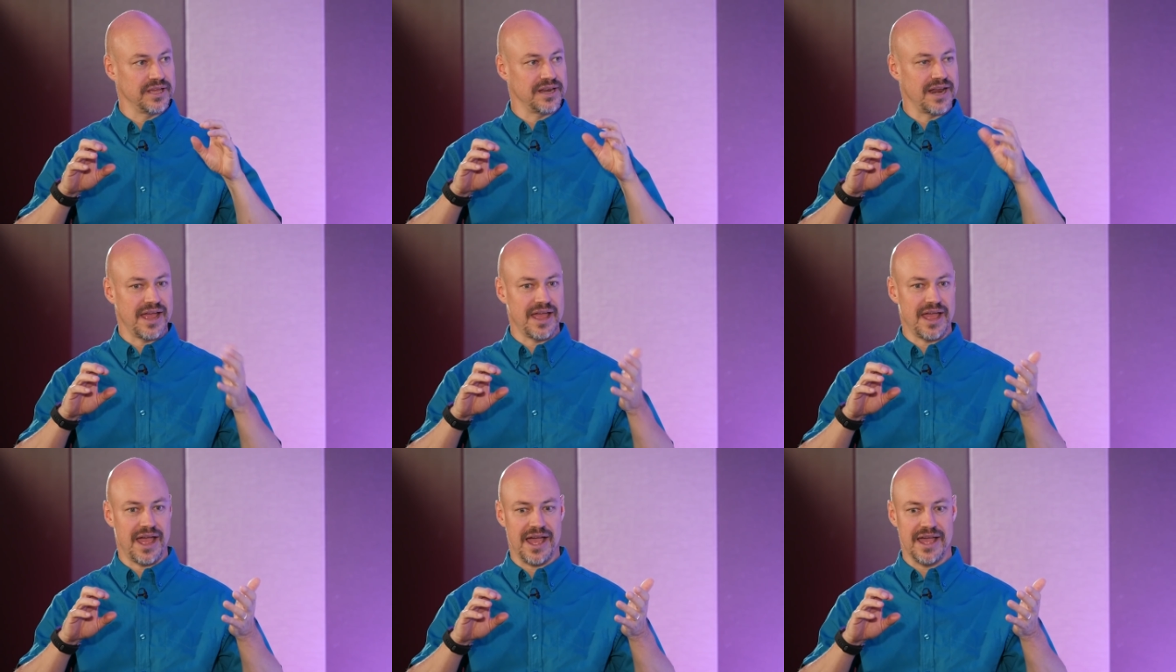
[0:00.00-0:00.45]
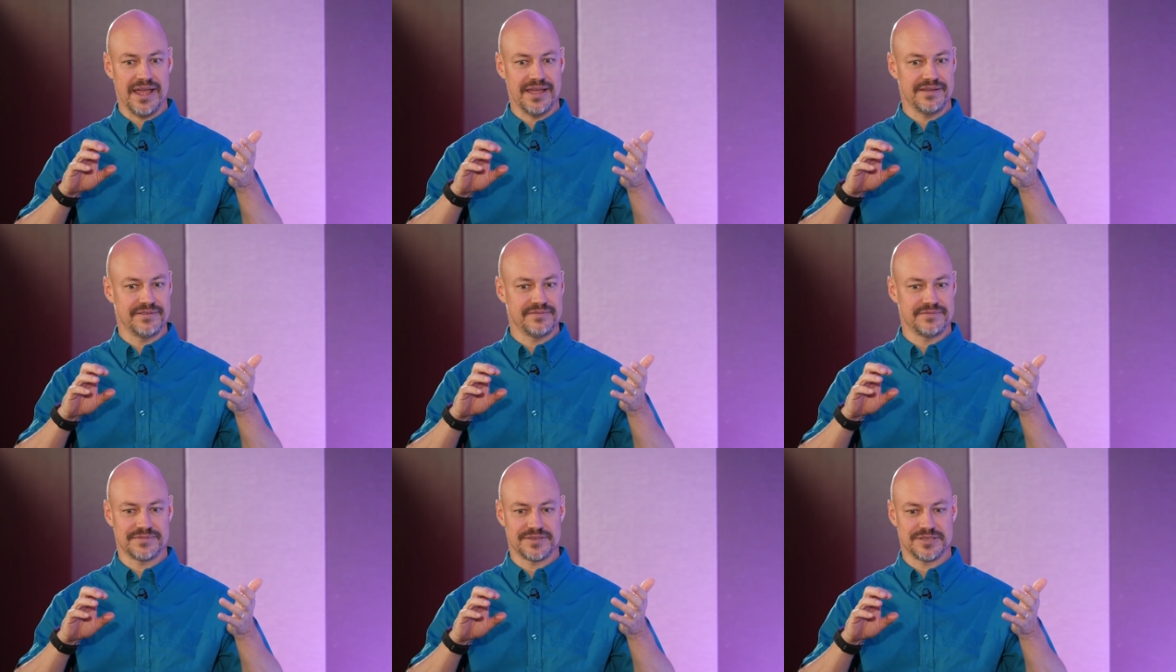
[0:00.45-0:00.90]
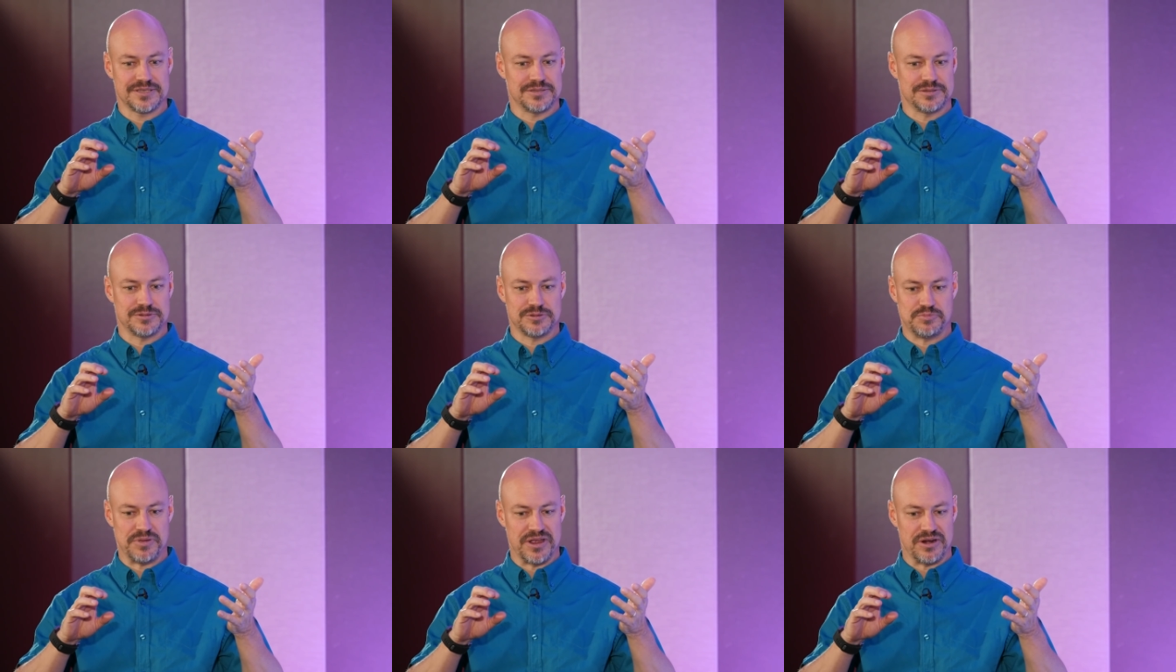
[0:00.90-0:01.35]
And I
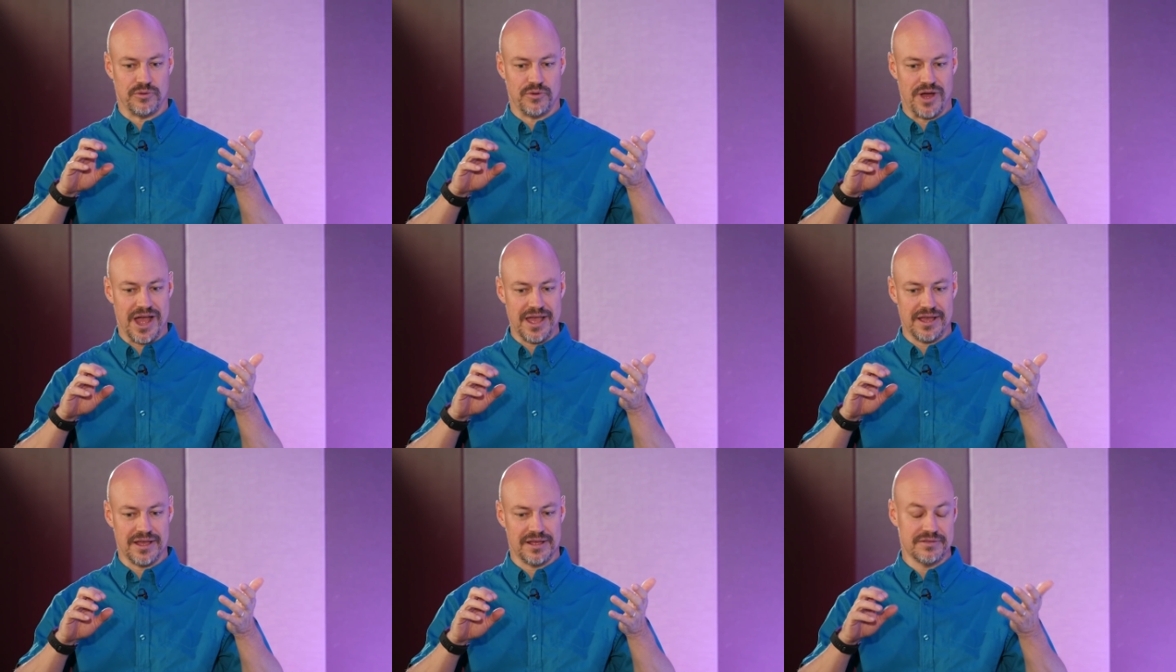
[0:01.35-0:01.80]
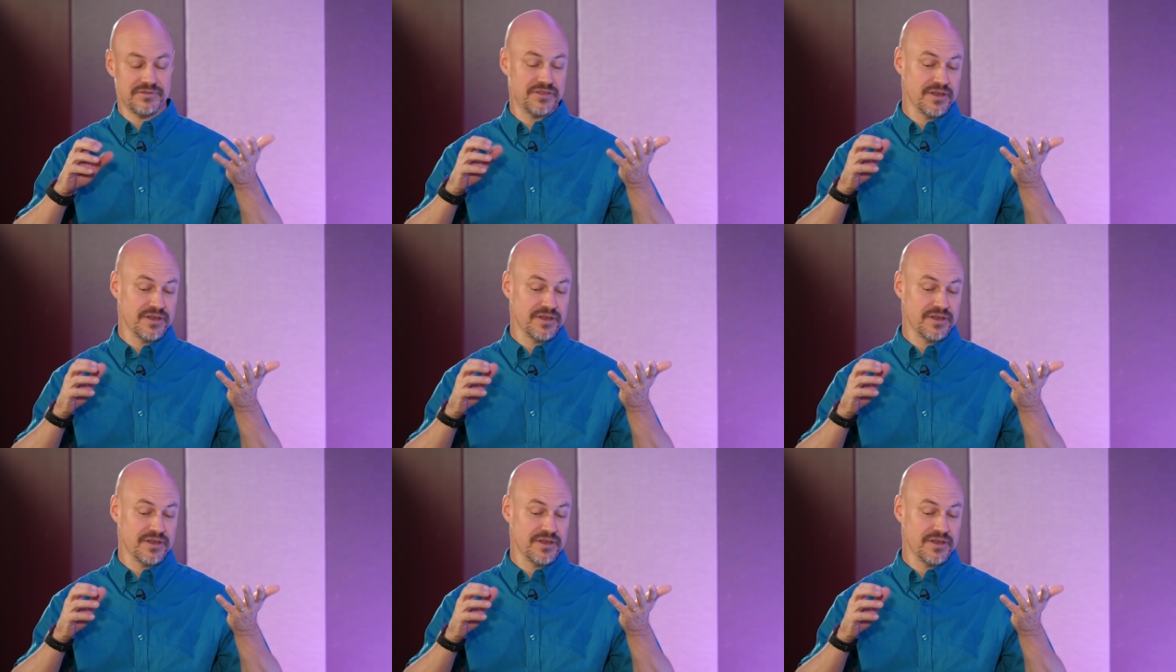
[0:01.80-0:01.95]
spent a while.